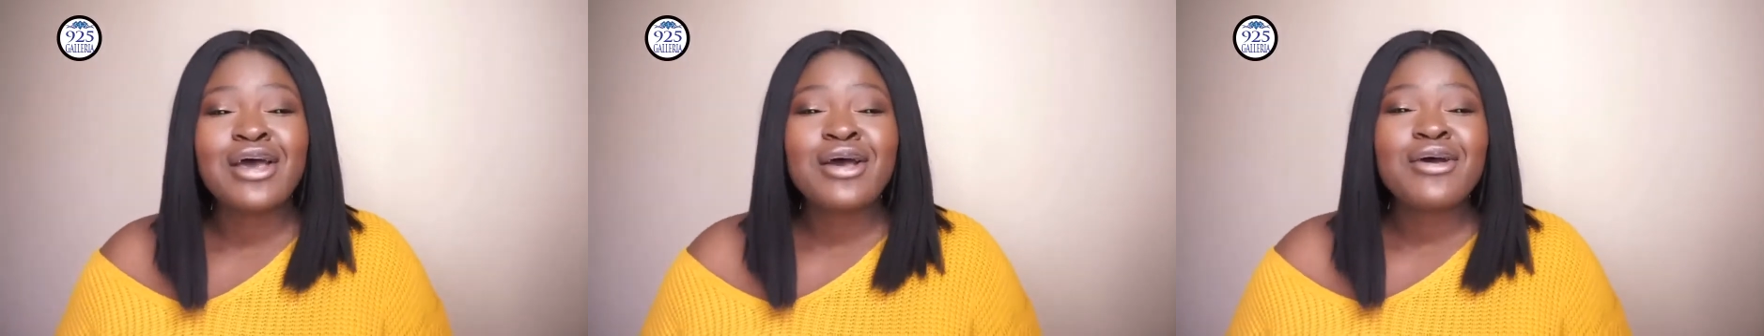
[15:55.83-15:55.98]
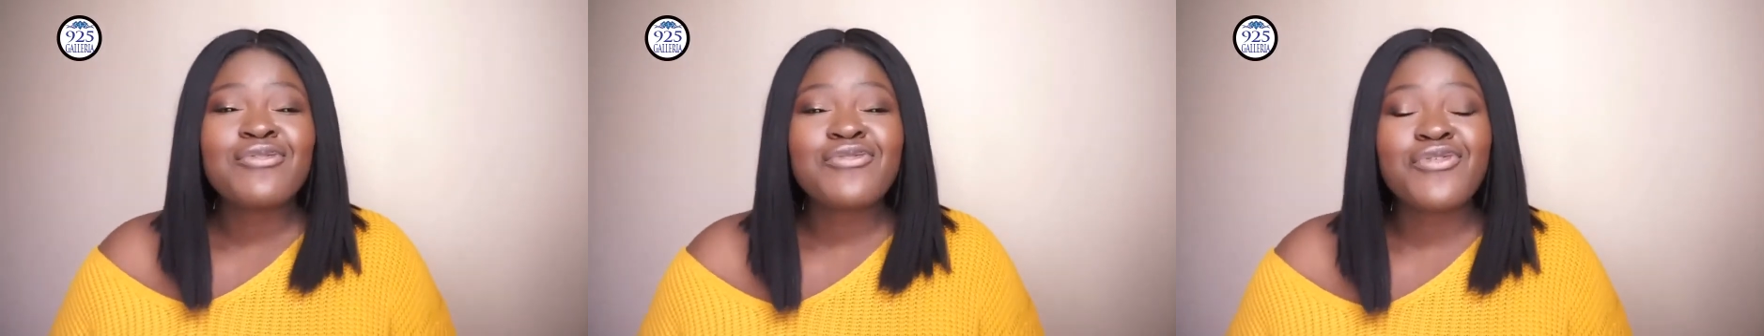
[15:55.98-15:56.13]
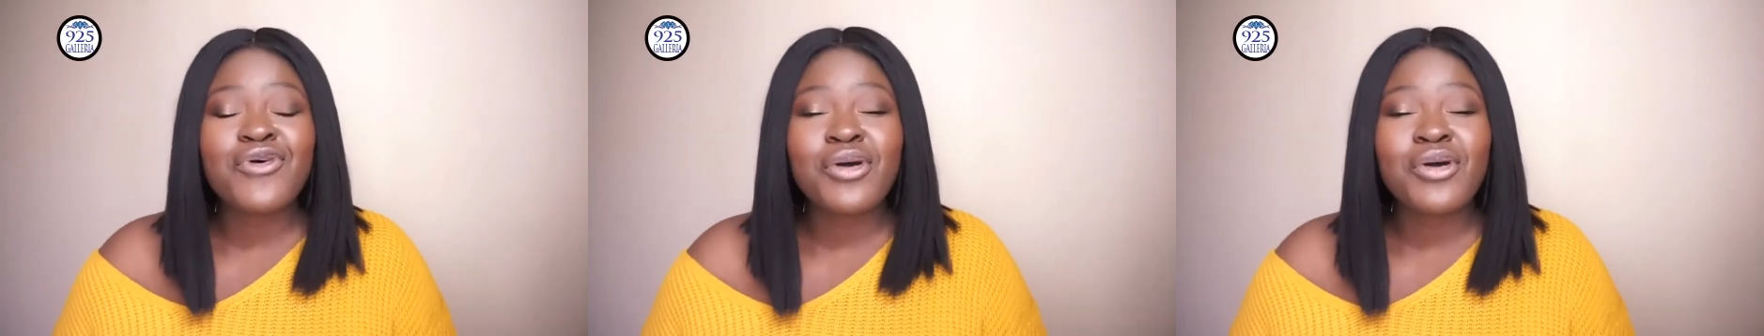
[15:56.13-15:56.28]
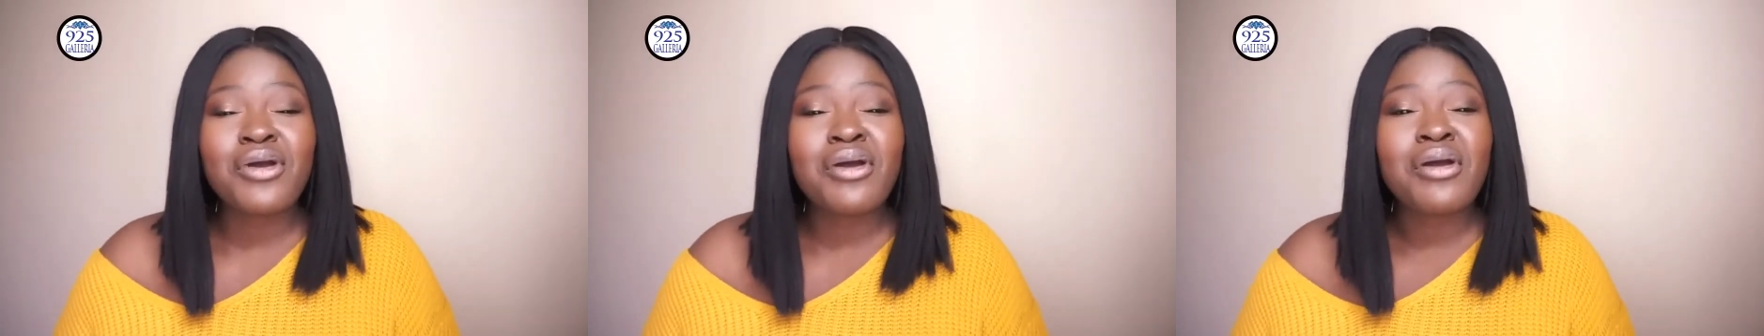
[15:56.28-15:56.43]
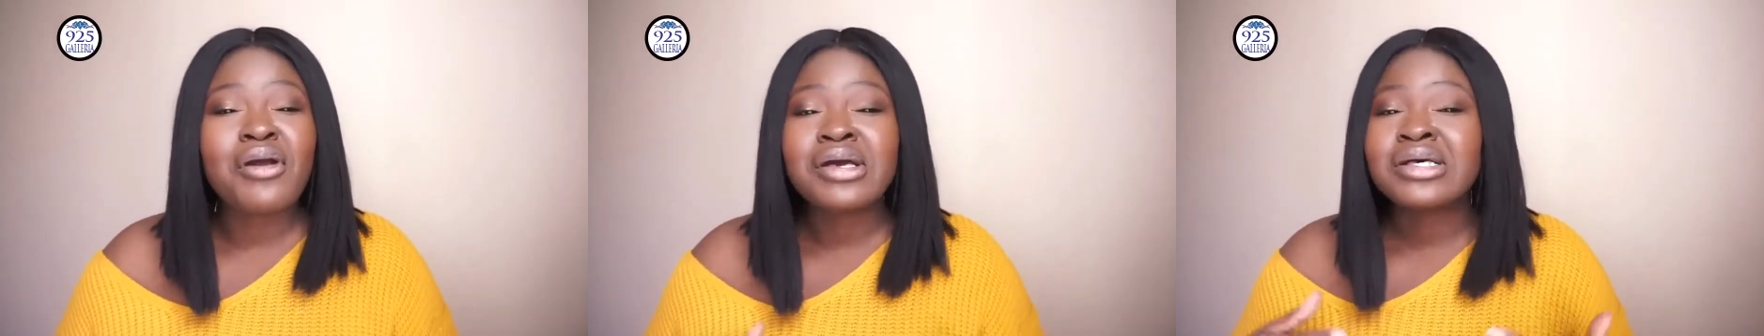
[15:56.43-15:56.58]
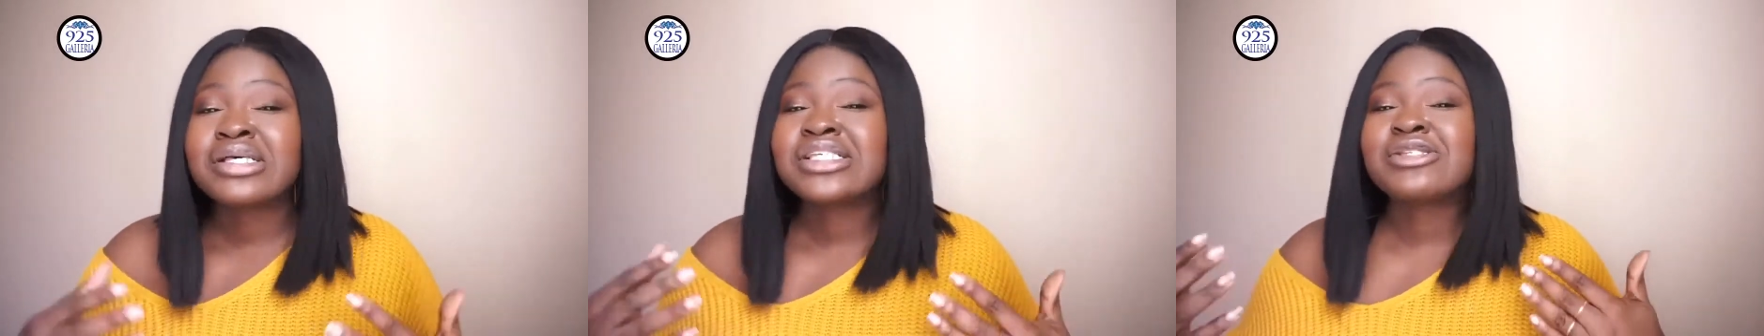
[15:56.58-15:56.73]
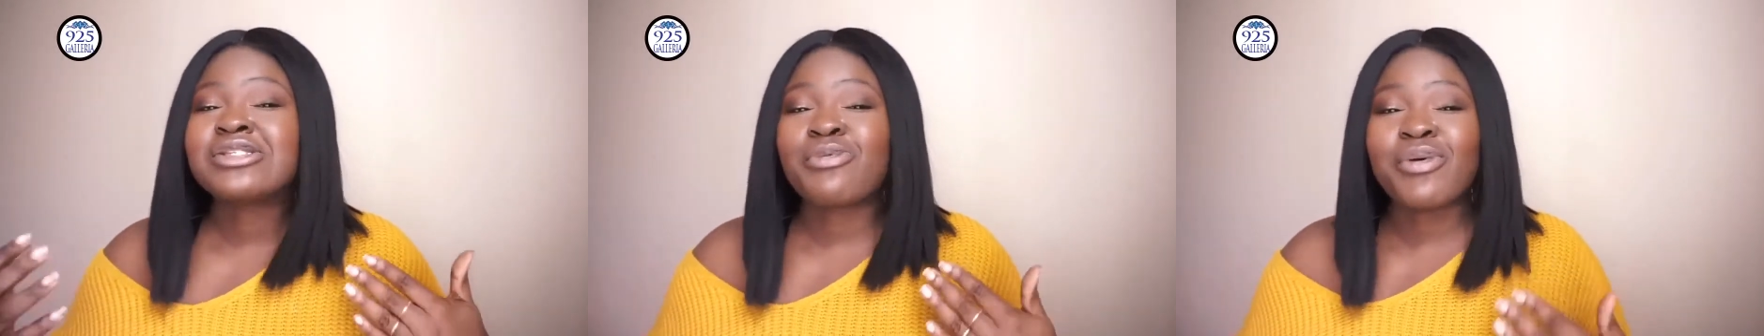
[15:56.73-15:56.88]
for
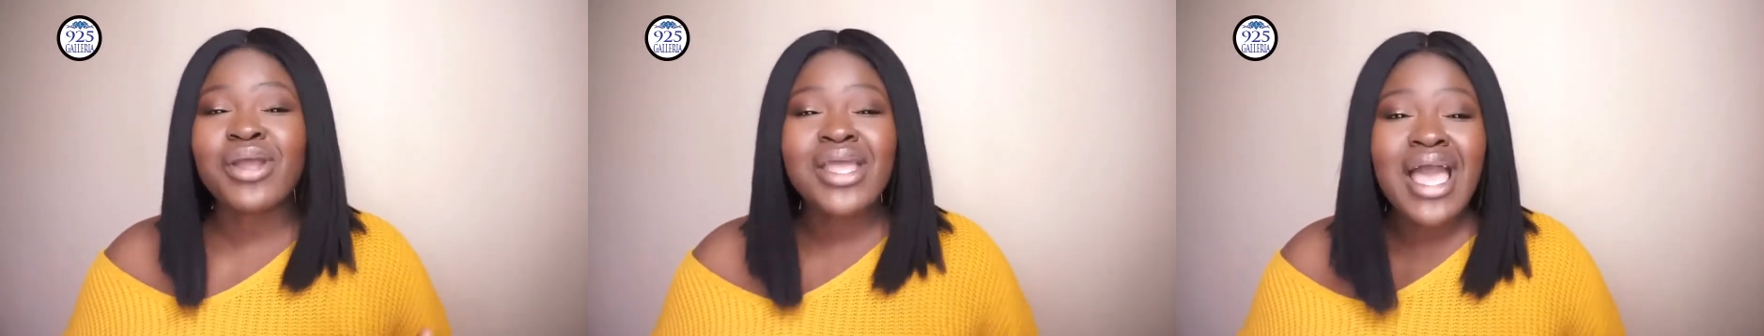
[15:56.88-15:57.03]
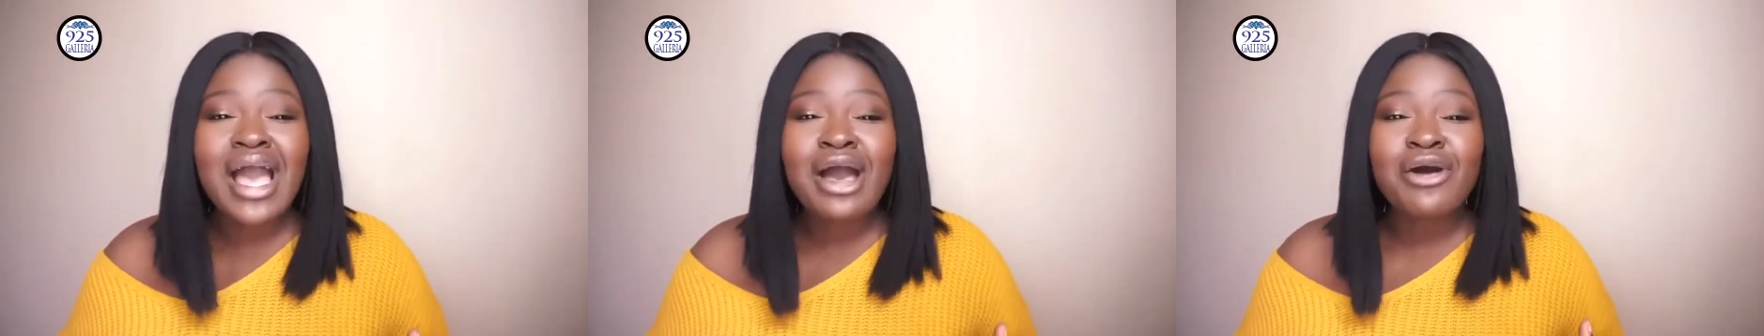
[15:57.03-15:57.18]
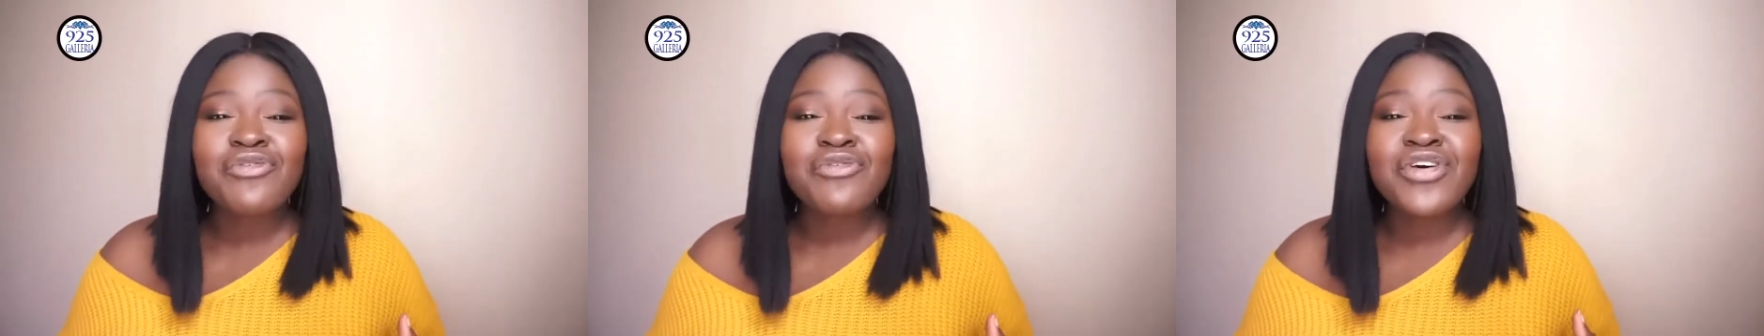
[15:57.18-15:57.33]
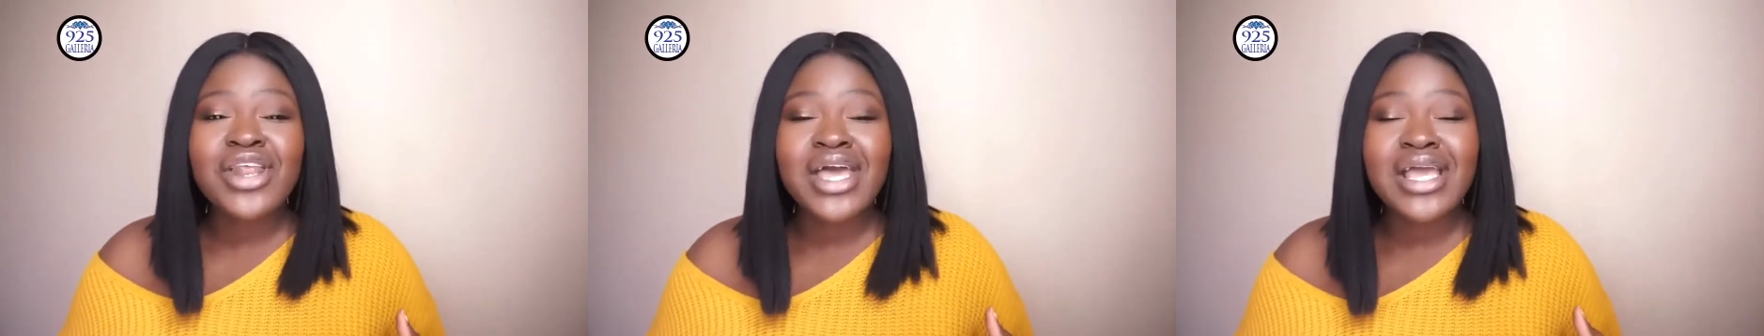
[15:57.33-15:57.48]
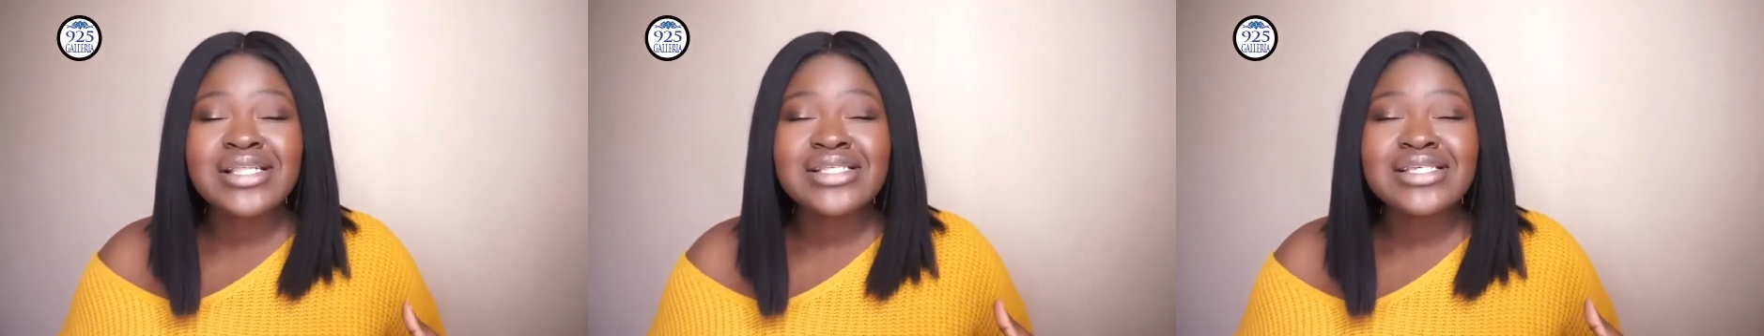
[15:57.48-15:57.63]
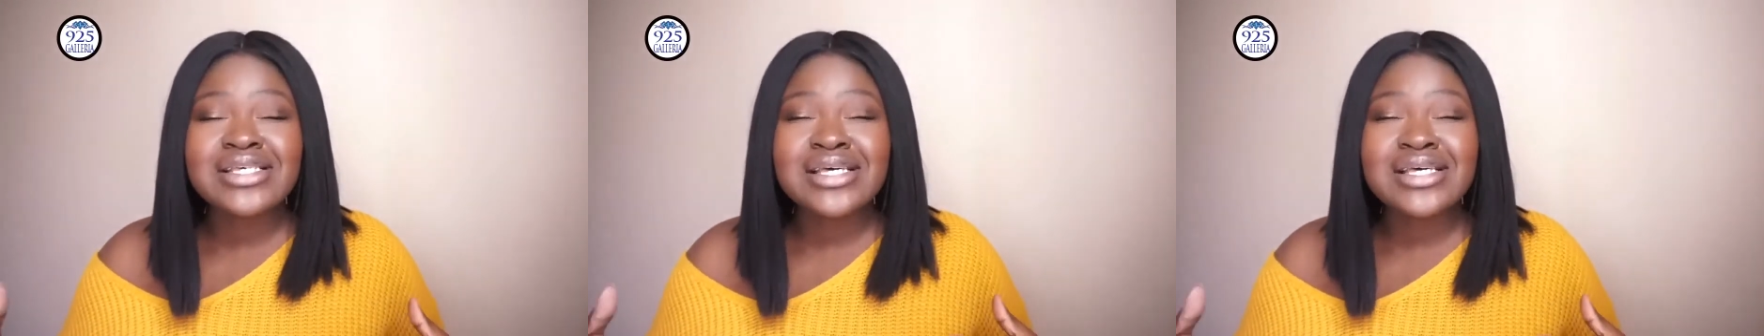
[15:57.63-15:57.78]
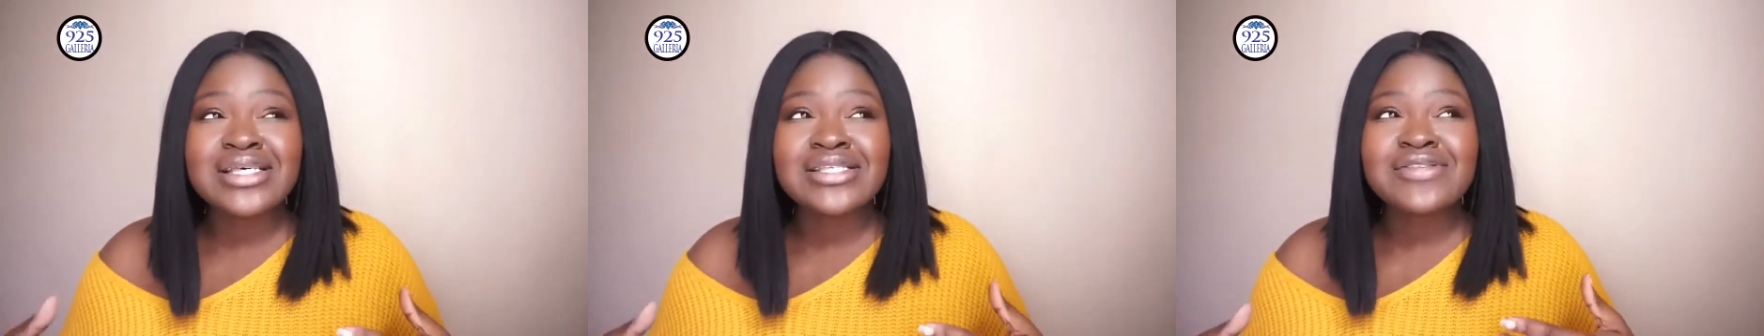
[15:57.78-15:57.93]
spring outfit ideas